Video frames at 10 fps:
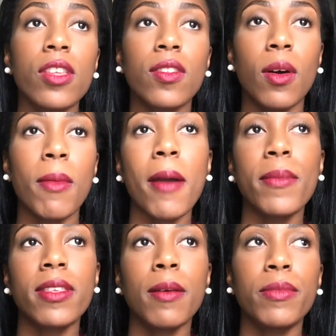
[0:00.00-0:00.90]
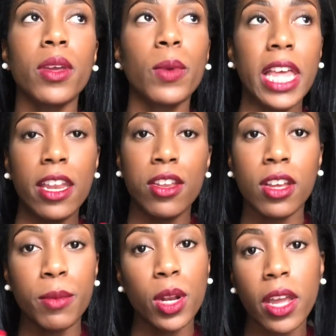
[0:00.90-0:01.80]
So it might be something related
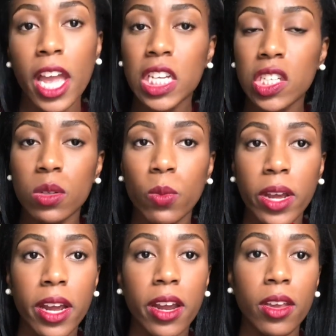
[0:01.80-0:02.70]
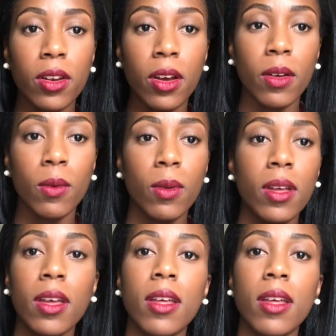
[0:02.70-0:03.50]
to communication where, you know,